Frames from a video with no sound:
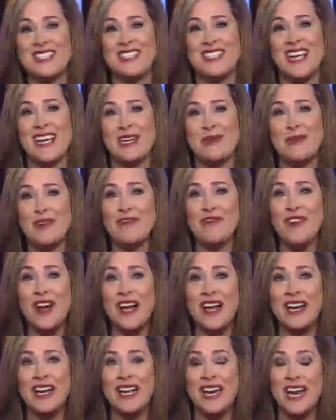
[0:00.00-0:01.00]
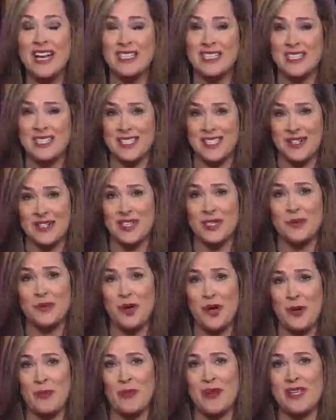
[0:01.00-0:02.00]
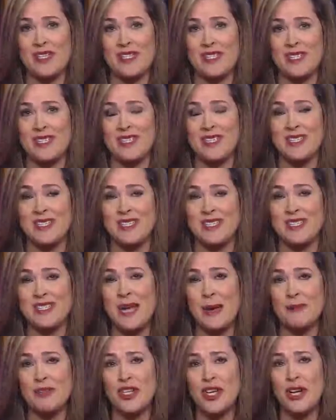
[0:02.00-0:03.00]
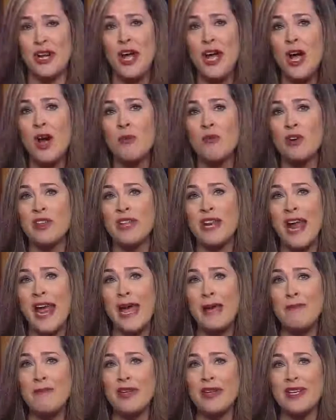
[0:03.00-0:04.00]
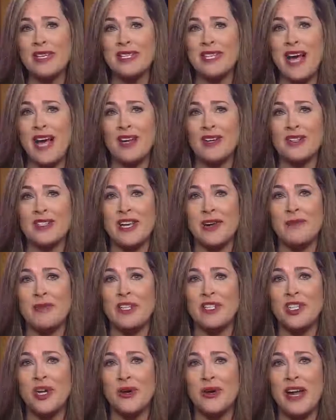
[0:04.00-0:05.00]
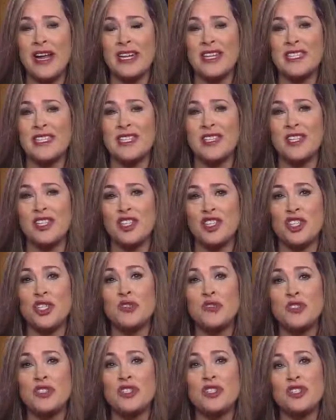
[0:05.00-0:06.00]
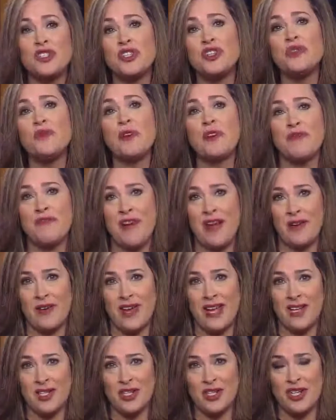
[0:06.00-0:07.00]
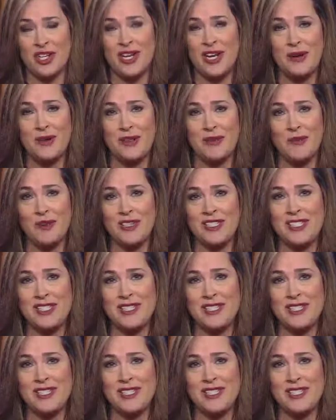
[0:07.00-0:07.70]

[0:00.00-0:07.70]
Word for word: designed to be fun, it has a serious purpose. Since its inception, more than $8 million have been donated to the Children's Tumor Foundation. Here with more